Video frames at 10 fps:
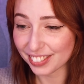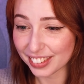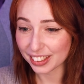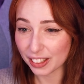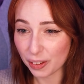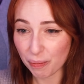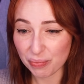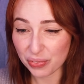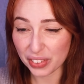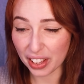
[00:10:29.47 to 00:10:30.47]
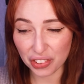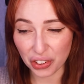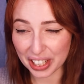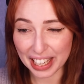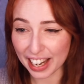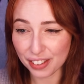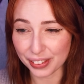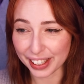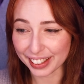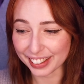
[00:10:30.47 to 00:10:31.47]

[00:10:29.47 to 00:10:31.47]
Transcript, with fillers: Yay! That's not a yay thing.